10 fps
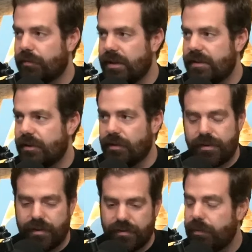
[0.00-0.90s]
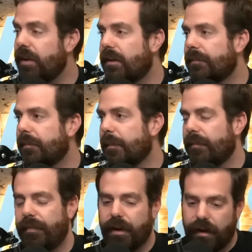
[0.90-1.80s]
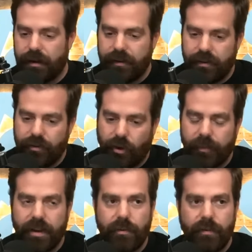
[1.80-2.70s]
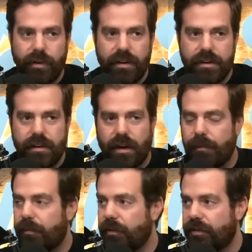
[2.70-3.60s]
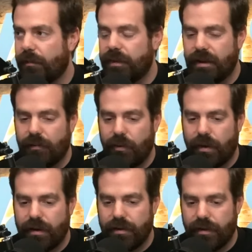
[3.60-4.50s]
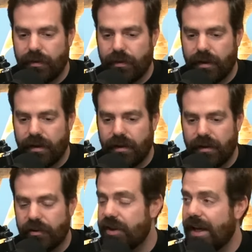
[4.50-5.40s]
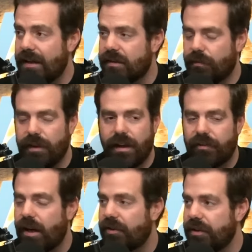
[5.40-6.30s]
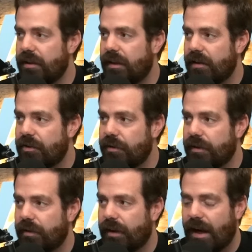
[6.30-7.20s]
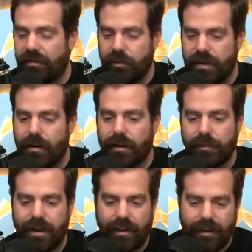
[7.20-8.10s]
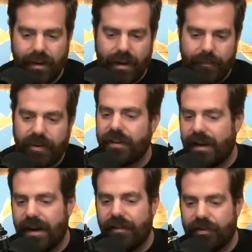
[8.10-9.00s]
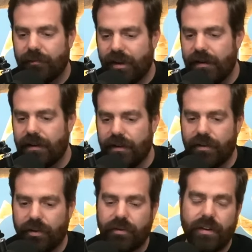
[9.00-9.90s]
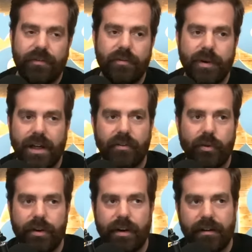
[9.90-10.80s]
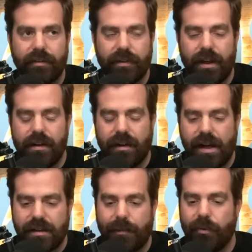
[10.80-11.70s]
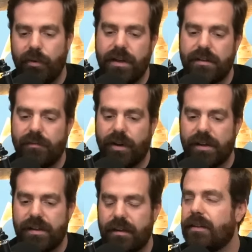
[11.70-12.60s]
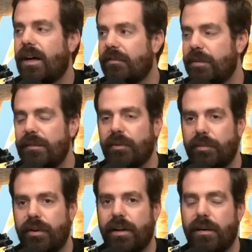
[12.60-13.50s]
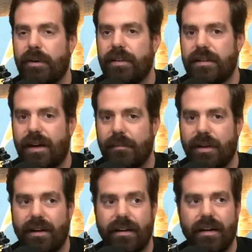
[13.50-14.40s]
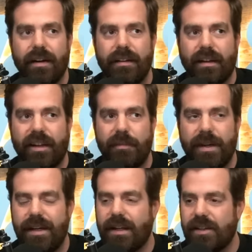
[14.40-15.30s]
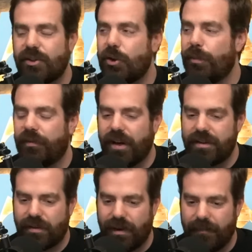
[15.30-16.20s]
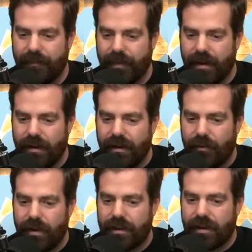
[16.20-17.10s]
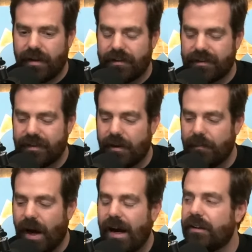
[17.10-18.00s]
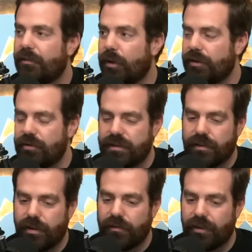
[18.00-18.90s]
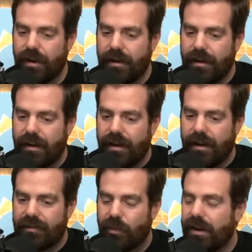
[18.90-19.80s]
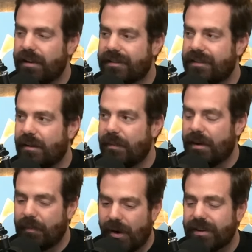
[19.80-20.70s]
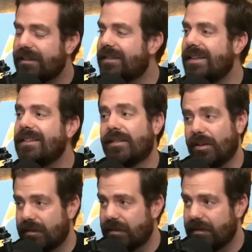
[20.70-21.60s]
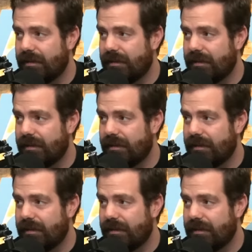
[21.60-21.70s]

research this week. Yeah. Normally when we come up with something that we want to do, or taste, we never actually get to it until after we talk about it. But today I have some very good news. If you've been on Twitter as of late in the last couple of weeks, you've probably seen a lot of people putting up on the timeline that they've been eating a scoop of ice cream with some olive oil drizzled over it, as well as some Maldon sea salt.